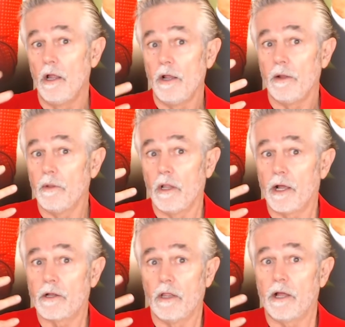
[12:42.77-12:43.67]

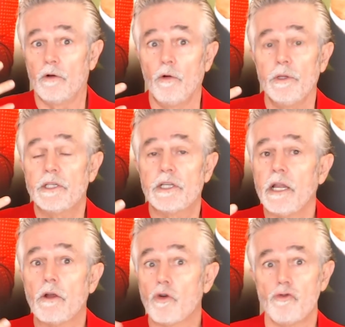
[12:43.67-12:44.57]
like all this
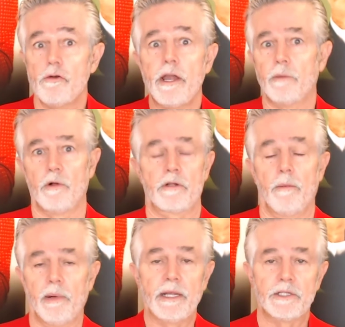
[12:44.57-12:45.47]
incredible
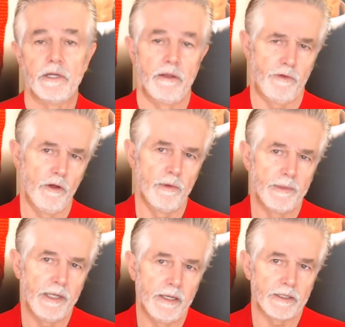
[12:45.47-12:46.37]
complexity of human
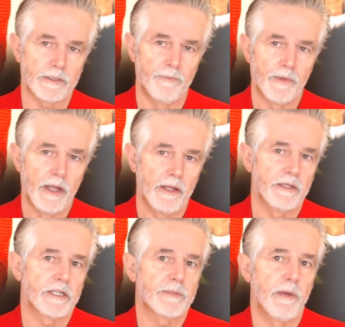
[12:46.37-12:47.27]
beings. And
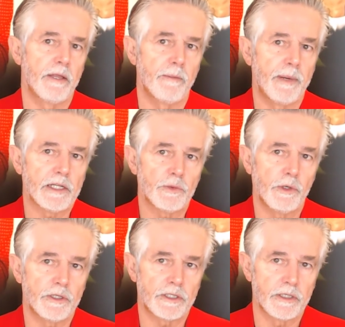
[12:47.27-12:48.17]
the
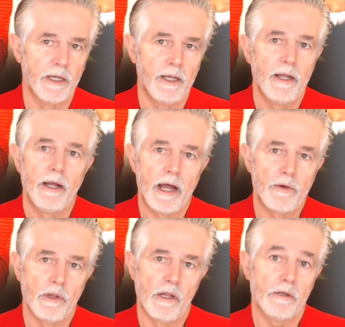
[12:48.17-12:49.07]
buzzwords are
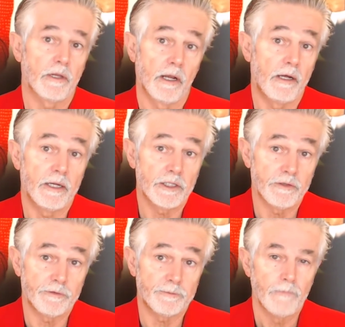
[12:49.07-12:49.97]
along the lines
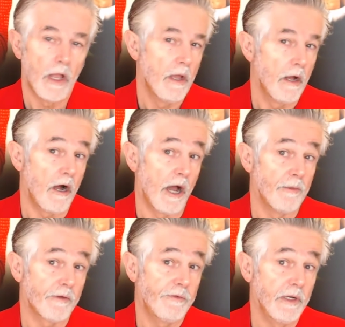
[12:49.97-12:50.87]
of, I'm
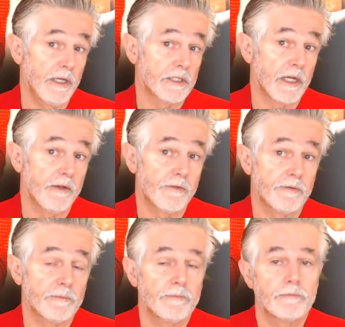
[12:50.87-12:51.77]
not feeling safe.
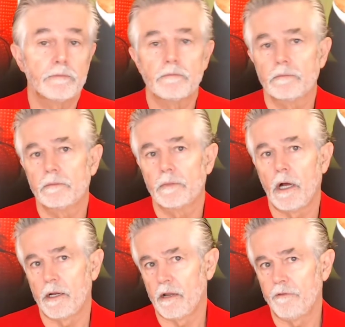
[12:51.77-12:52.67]
I
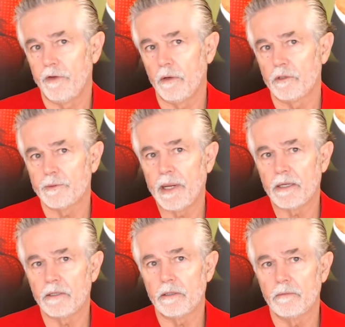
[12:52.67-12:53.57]
don't feel
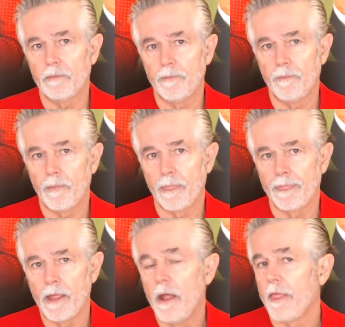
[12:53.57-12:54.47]
respected.
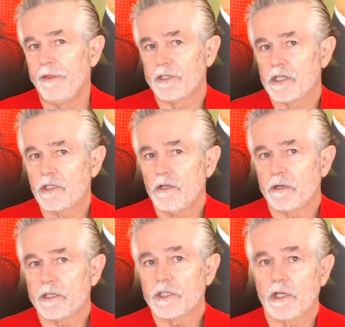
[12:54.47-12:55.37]
This is not a
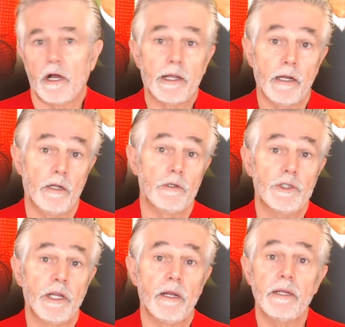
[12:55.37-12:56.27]

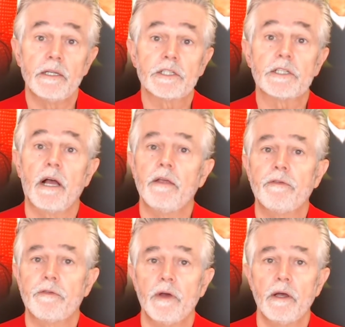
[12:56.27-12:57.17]
psychologically
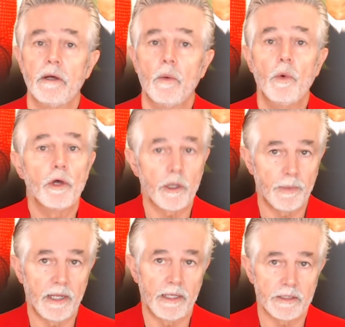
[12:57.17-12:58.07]
safe
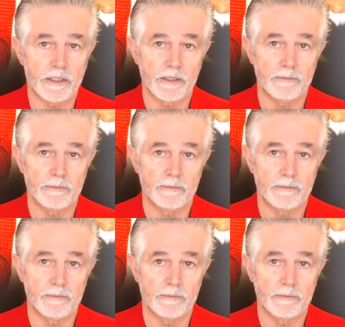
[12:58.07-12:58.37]
workplace.